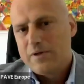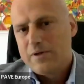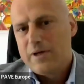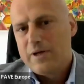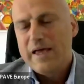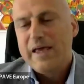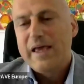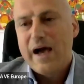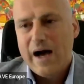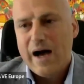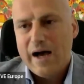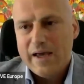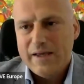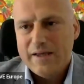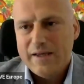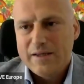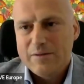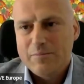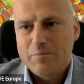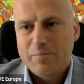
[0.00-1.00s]

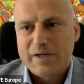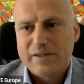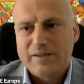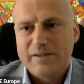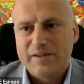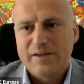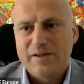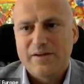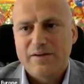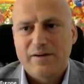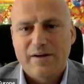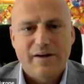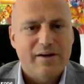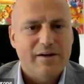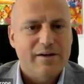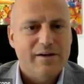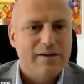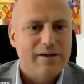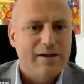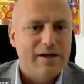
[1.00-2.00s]
AI in
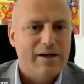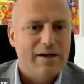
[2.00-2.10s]
particular,